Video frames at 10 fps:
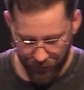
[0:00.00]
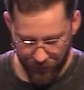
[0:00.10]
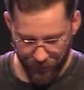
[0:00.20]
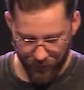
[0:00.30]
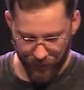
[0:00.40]

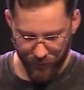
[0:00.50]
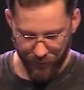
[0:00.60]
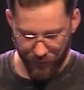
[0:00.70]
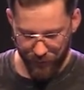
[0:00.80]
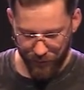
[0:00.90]

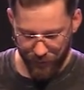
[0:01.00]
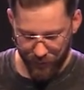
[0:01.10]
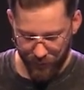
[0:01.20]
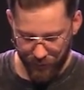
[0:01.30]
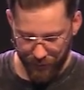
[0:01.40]

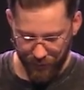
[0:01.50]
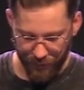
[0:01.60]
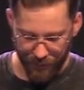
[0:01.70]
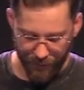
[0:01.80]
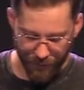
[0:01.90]

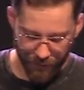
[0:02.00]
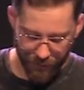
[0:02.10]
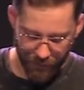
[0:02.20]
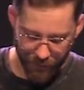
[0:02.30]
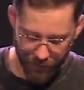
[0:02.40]

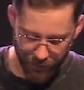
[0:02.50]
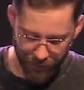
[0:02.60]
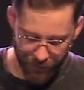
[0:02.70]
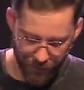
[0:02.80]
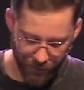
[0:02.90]

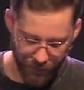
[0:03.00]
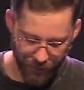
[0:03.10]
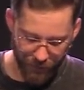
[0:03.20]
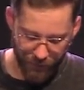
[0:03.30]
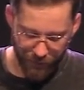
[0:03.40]

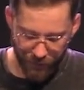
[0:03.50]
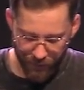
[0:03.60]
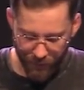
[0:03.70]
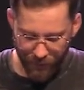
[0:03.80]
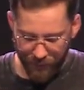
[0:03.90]

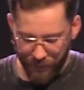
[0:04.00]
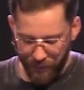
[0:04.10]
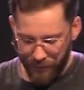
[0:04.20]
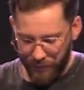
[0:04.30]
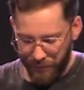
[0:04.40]

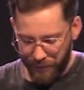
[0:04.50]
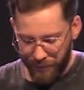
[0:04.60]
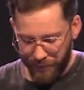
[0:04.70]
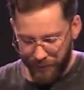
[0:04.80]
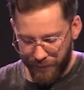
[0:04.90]

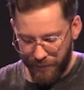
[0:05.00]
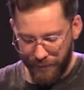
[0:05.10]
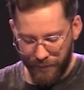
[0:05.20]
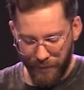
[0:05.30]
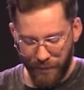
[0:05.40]

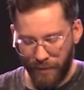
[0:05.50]
[no speech]